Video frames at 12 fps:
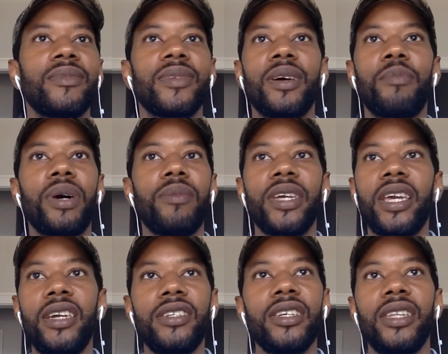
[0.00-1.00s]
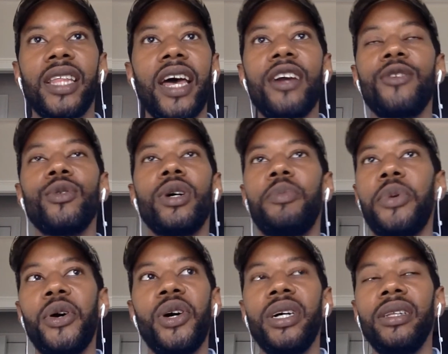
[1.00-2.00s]
a publication that I grew up
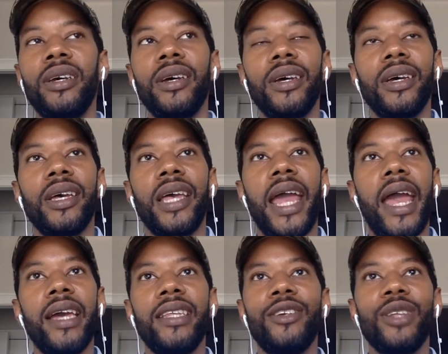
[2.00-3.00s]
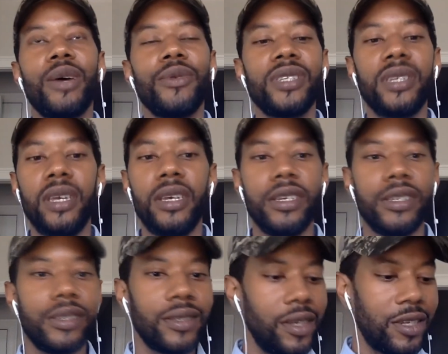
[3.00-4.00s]
on. And, you know, I would see
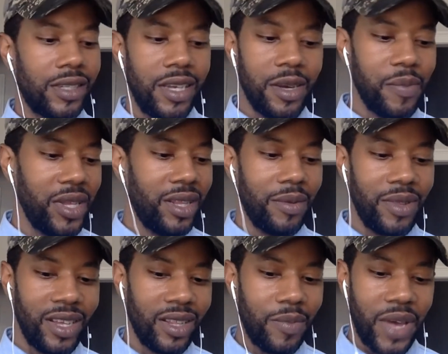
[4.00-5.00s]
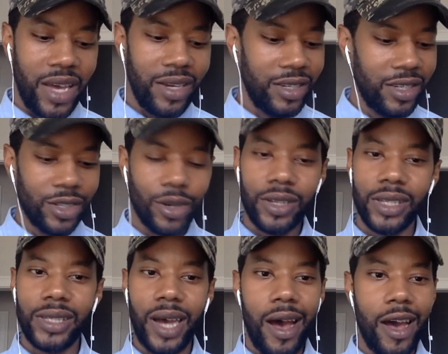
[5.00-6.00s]
him in the pages all the
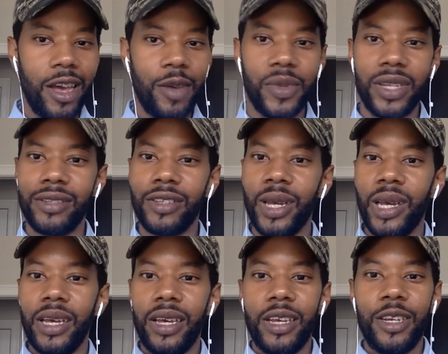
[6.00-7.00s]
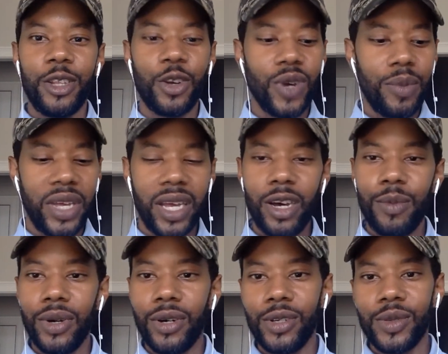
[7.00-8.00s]
time and, you know, rubbing
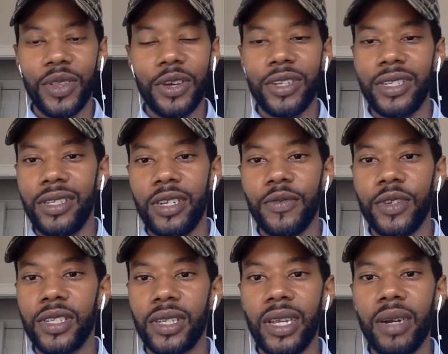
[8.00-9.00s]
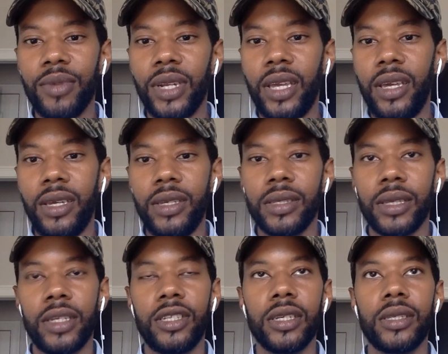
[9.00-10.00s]
elbows with all these different celebrities
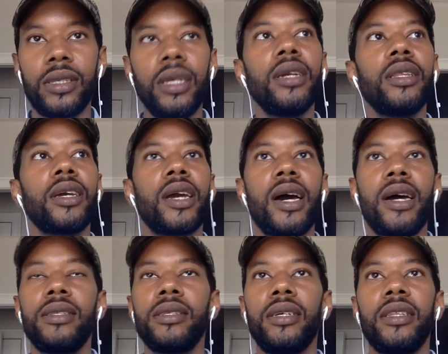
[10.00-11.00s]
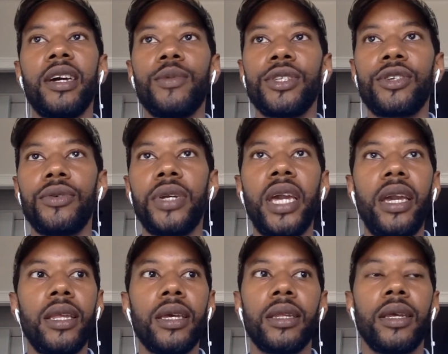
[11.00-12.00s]
and just seeing the content that was
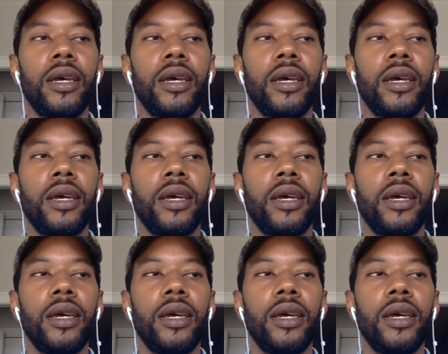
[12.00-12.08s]
created